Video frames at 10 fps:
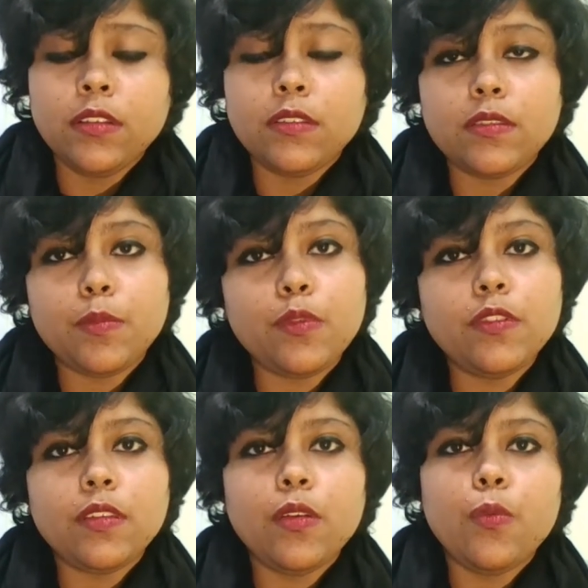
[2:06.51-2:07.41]

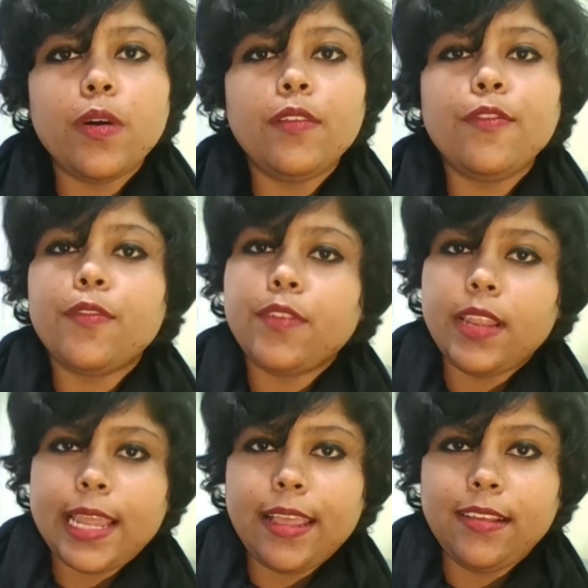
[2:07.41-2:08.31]
Suppose you want 50
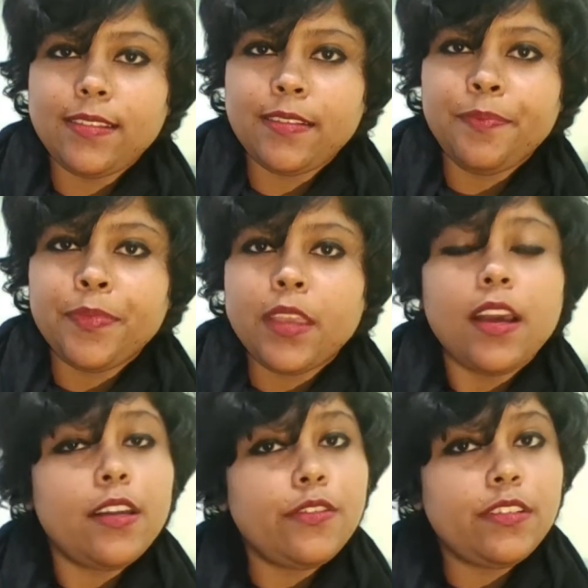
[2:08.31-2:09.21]
likes,
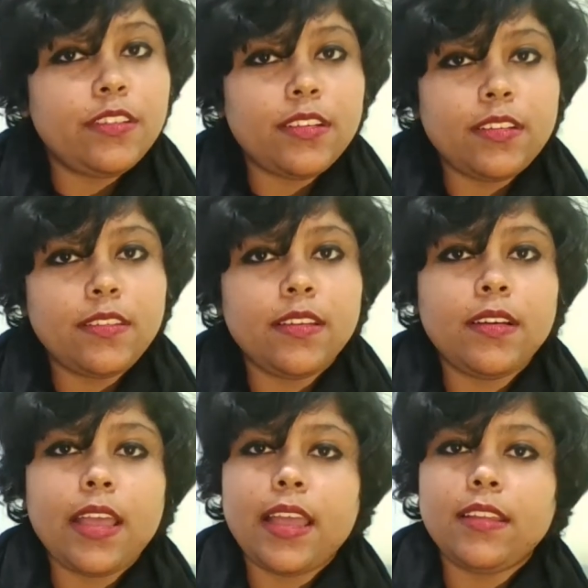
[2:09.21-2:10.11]
100 shares,
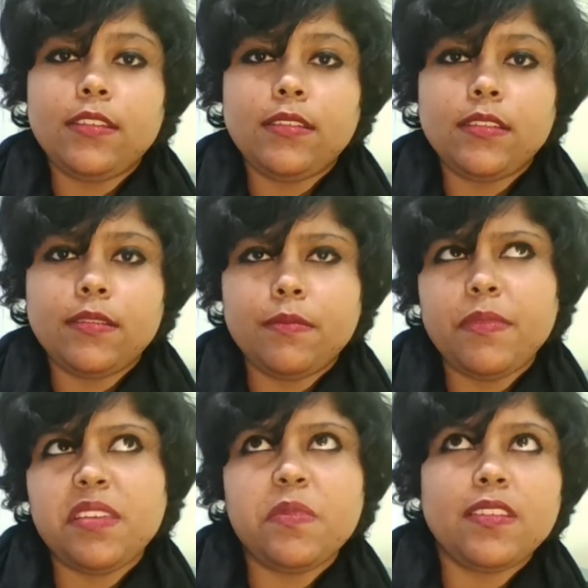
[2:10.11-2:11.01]
and
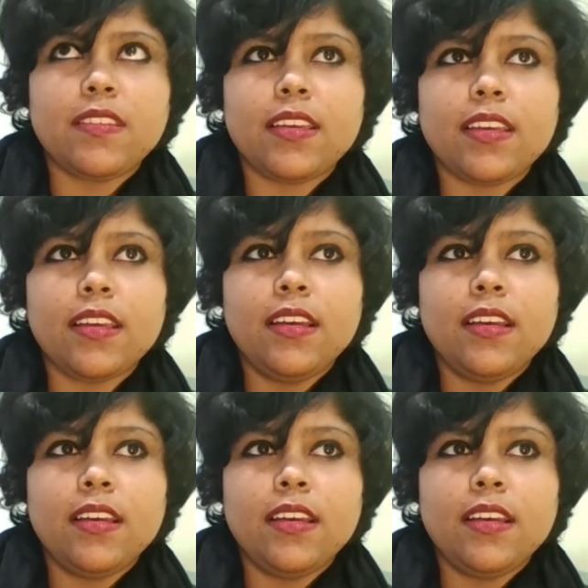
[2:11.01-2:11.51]
maybe say